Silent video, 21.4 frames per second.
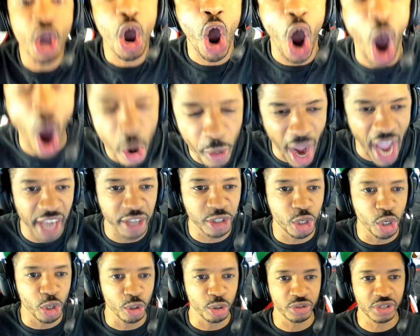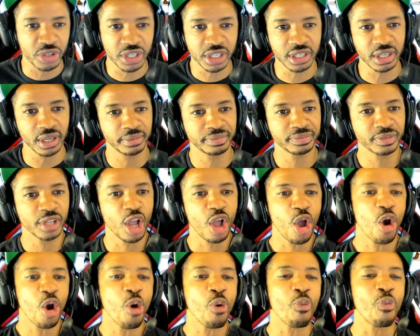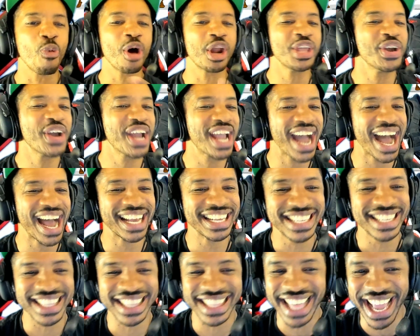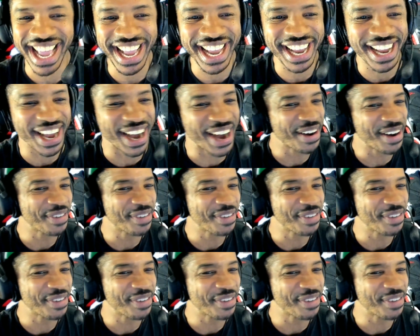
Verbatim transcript: All right, dudes, what do you guys think of